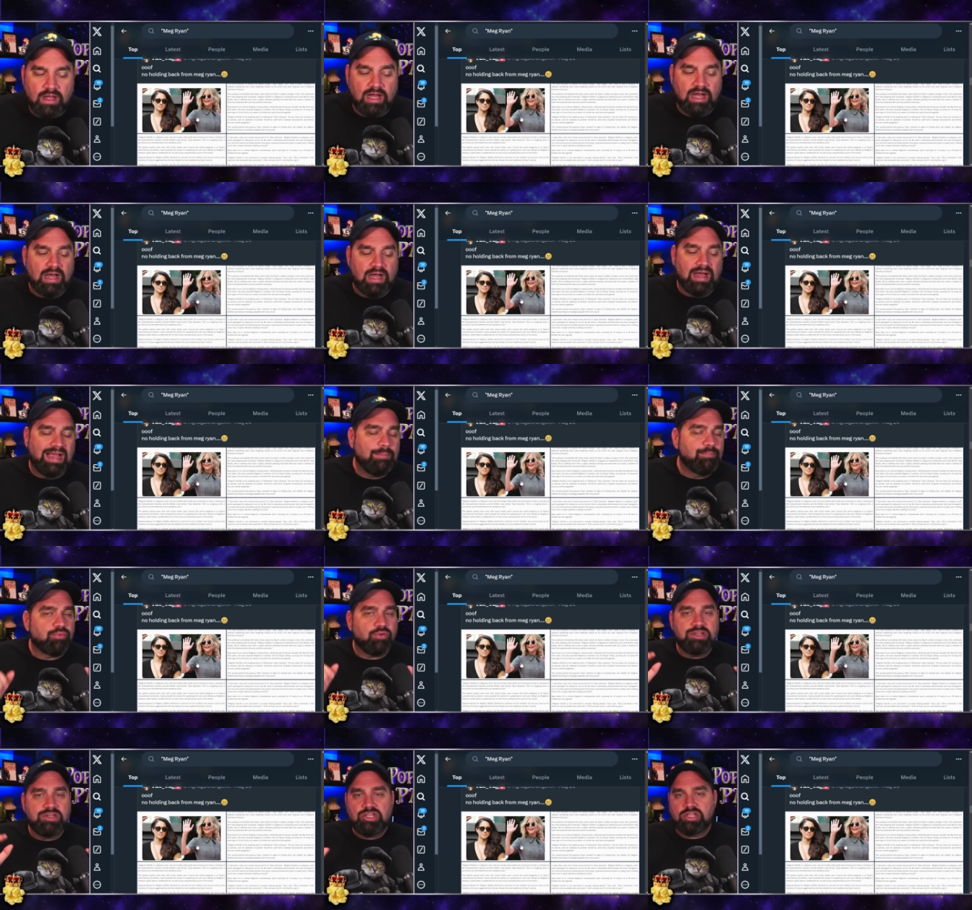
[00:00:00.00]
Uh, I
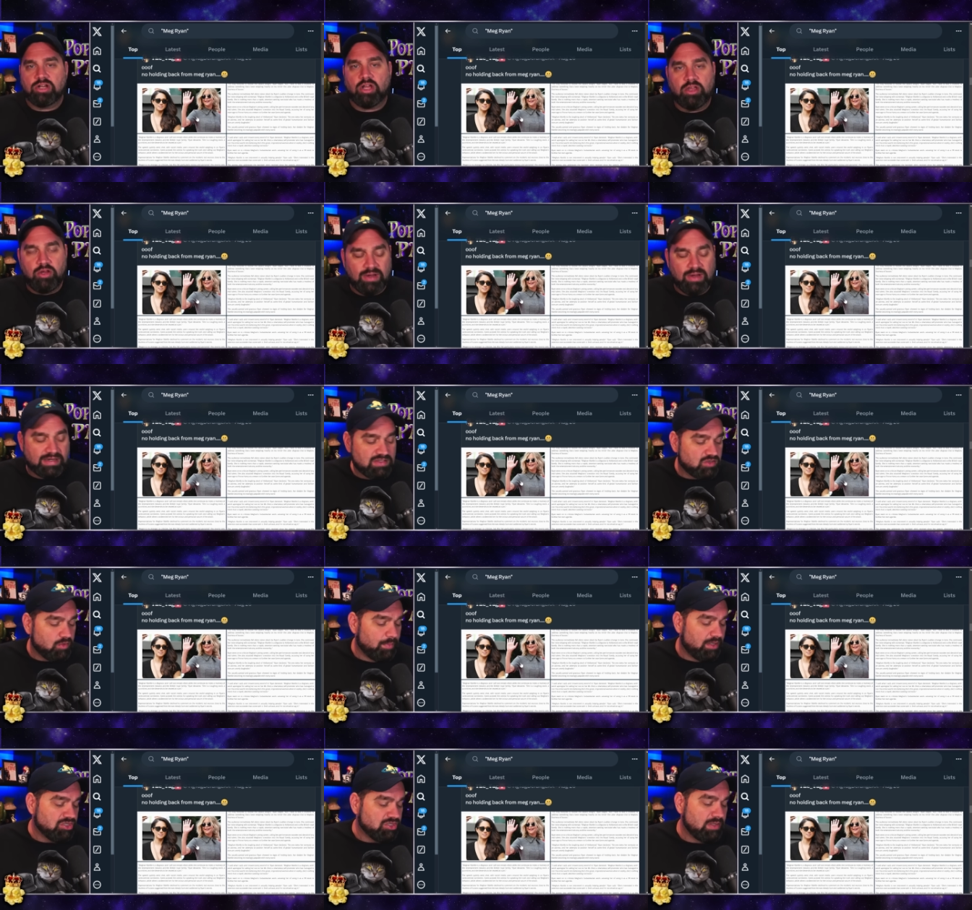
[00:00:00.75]
appreciate all you
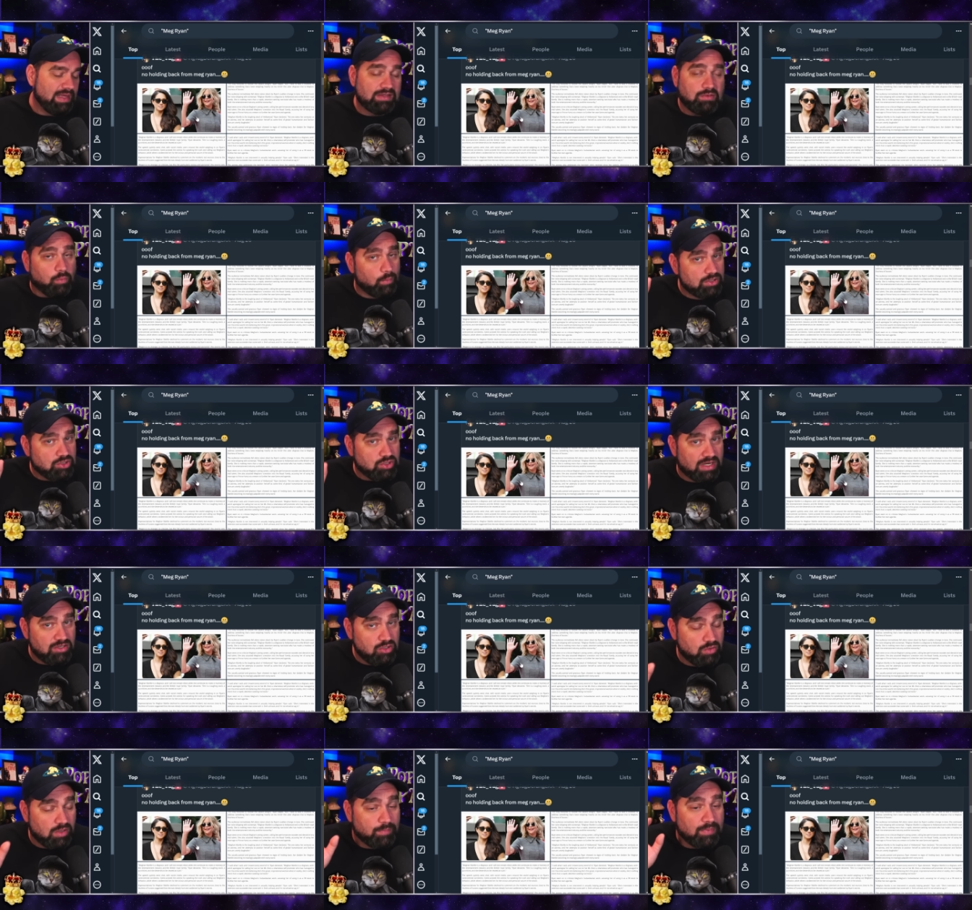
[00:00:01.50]
guys so much, and that's what we
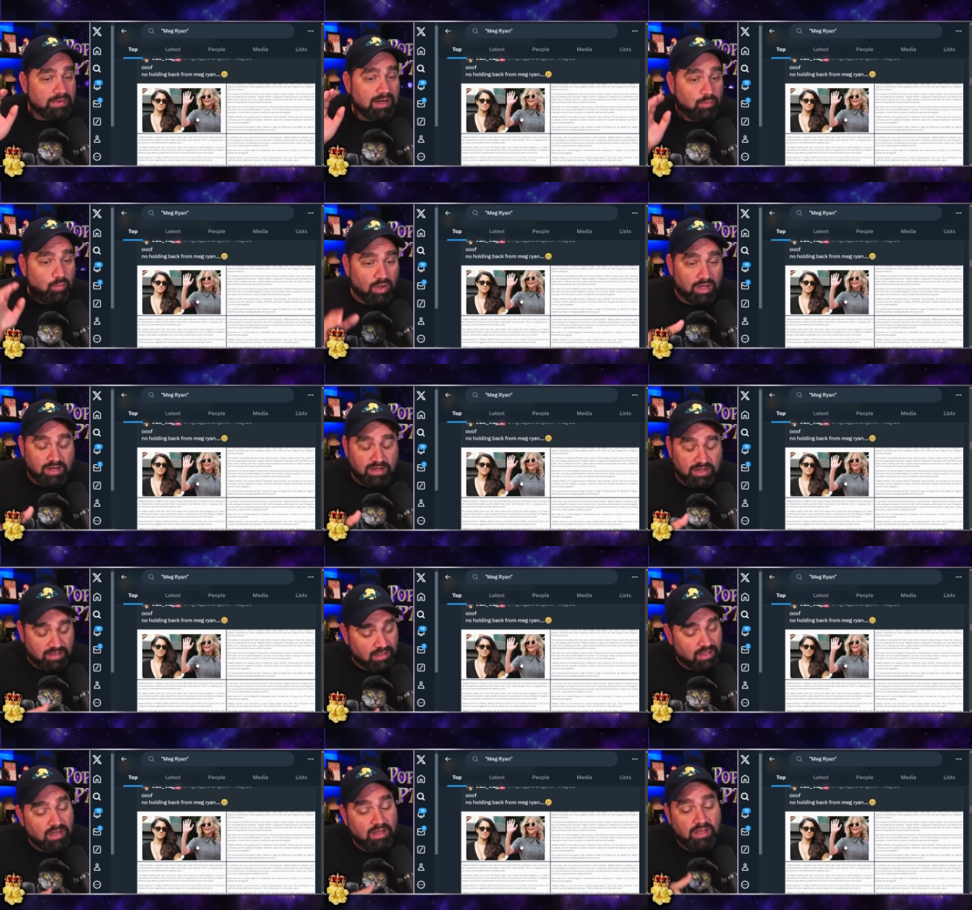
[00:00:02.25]
try to do here, but I
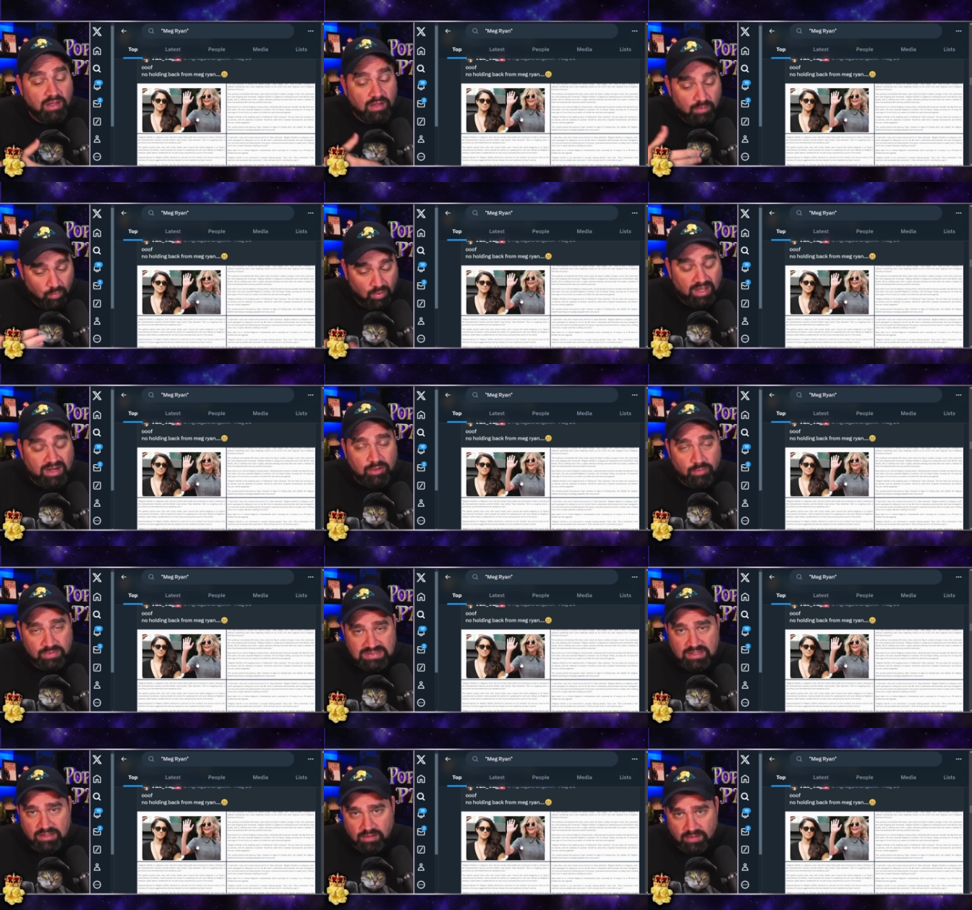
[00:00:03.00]
wanted to, one,
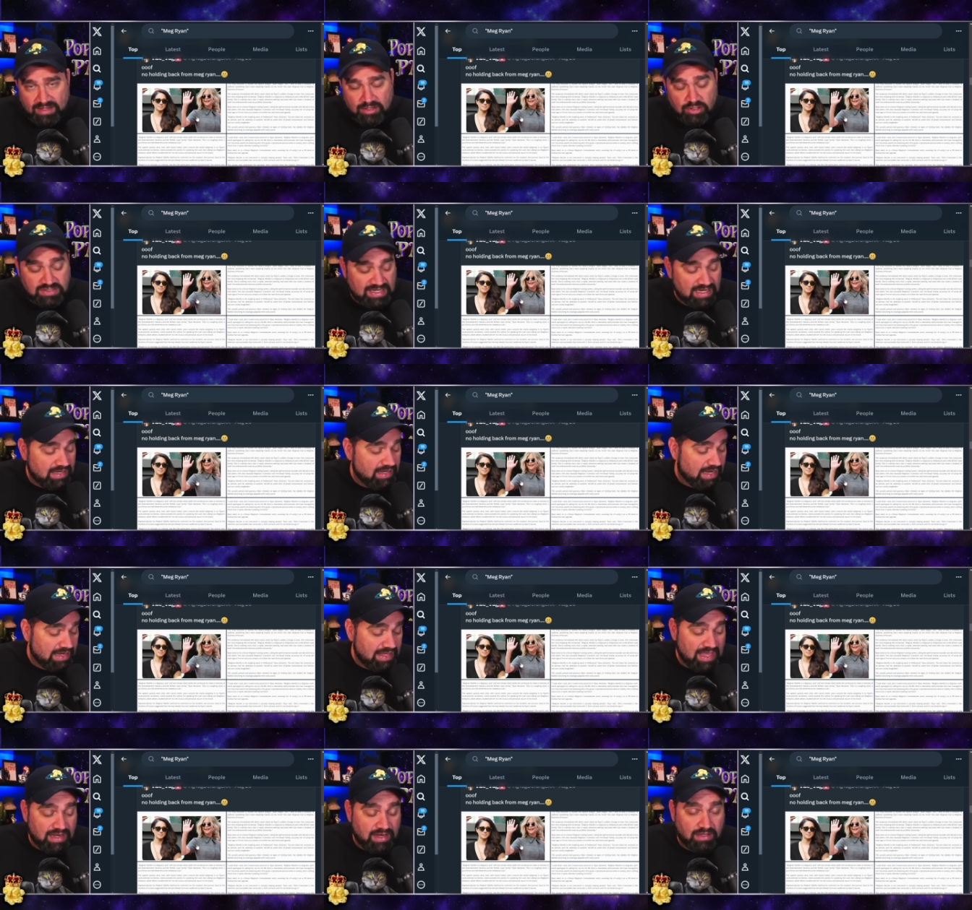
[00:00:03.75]
it was a little
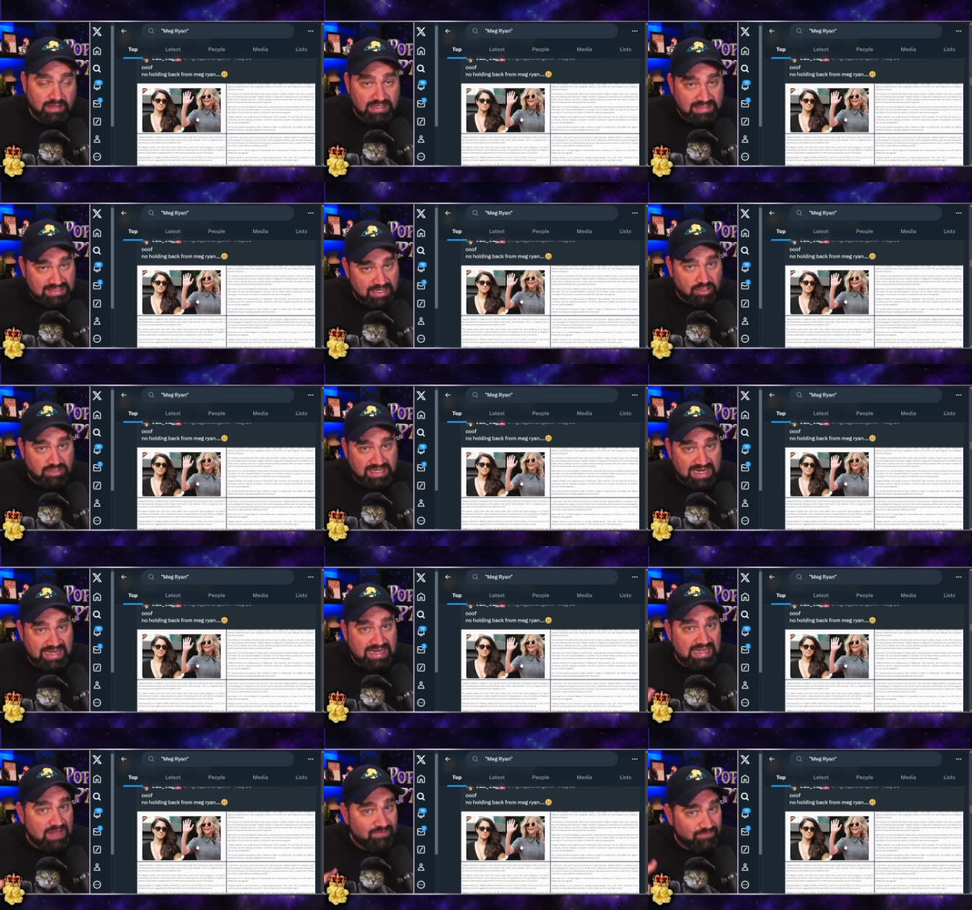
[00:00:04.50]
entertaining. I get it. It's
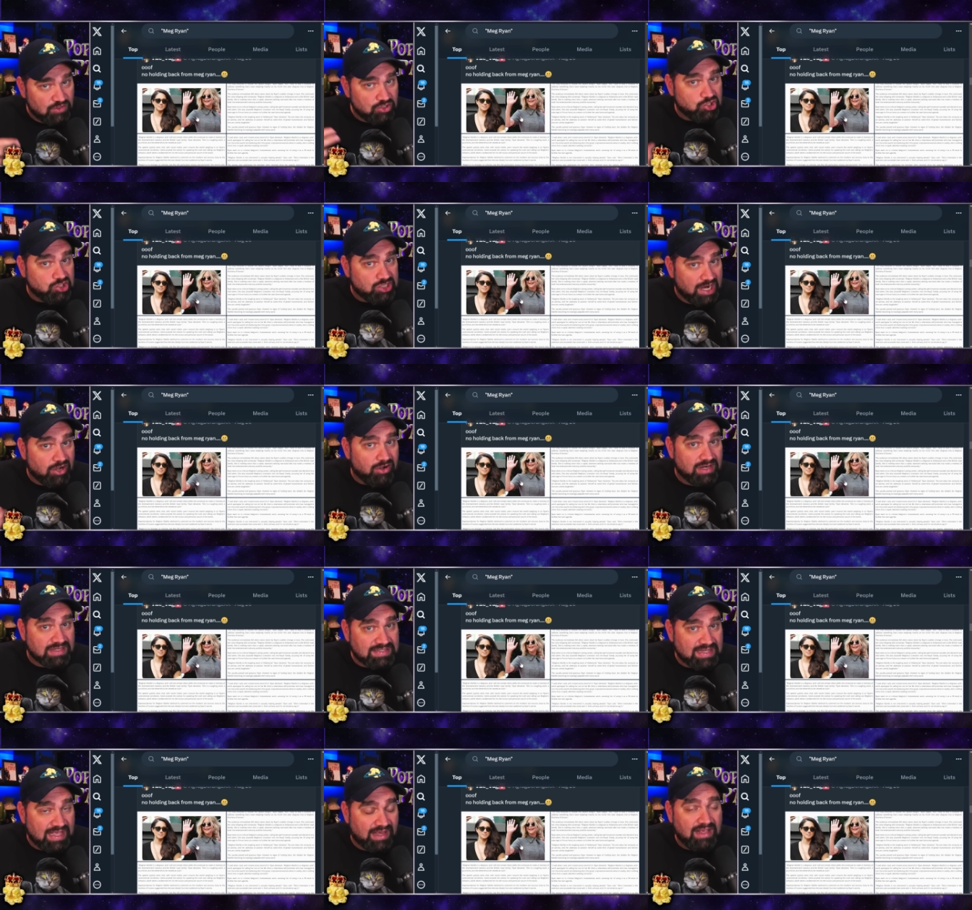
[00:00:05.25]
entertaining if you share
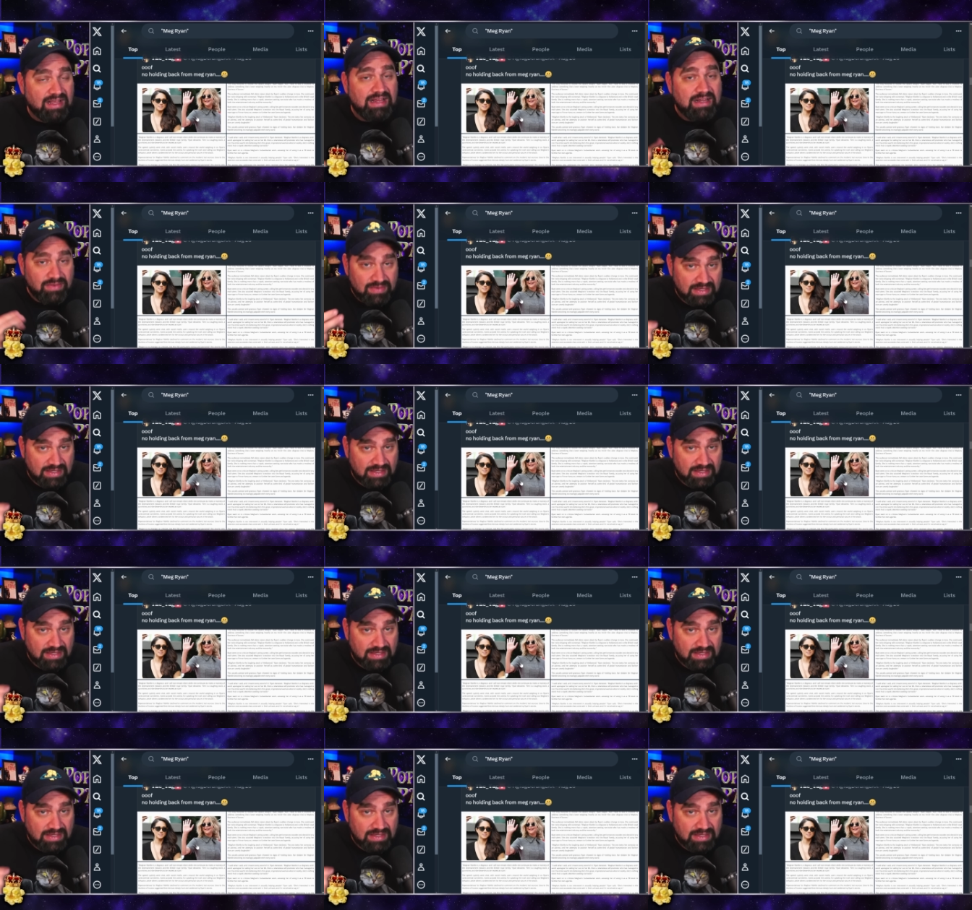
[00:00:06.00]
it as that.